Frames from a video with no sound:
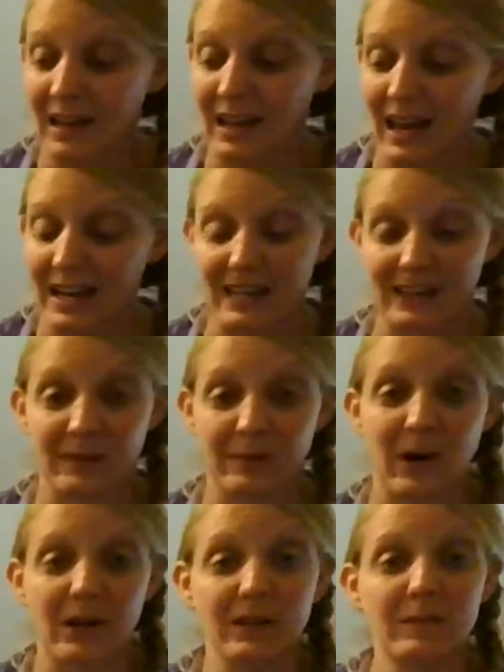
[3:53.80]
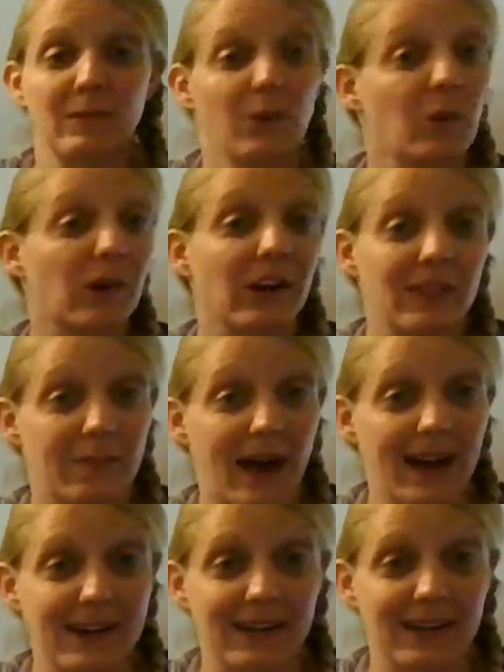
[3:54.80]
And at the bottom or on the
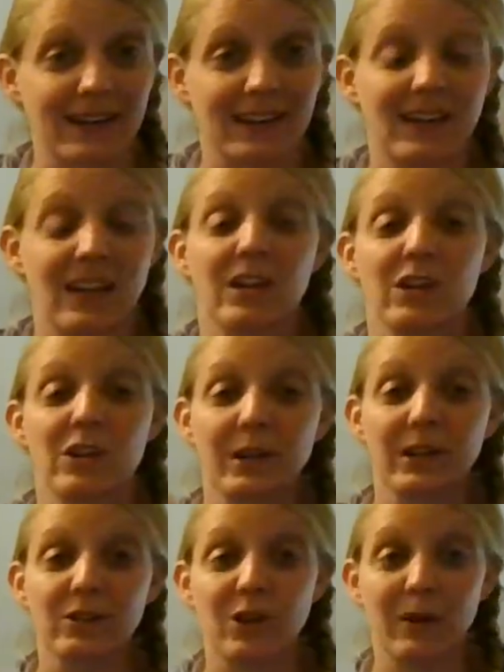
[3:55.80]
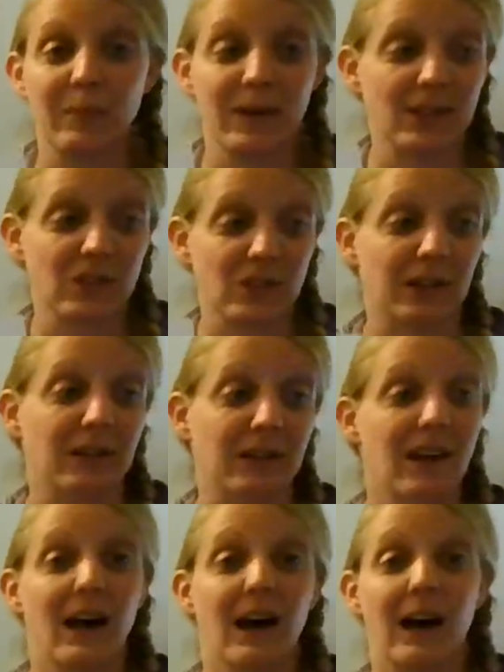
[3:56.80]
back, you can draw a picture
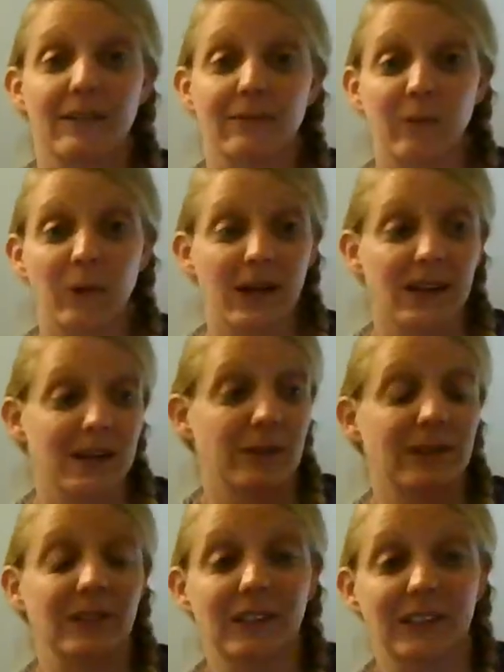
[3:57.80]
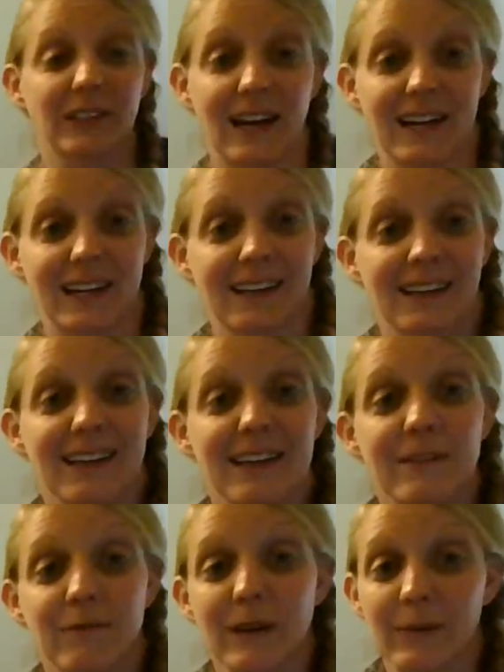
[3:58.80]
of what it would look like
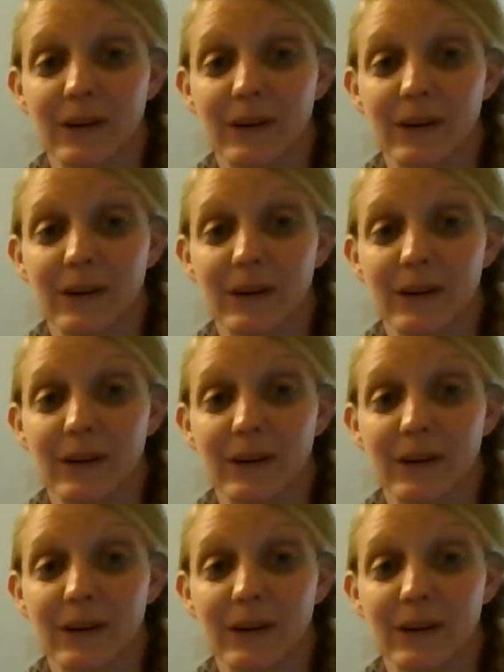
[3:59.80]
if we were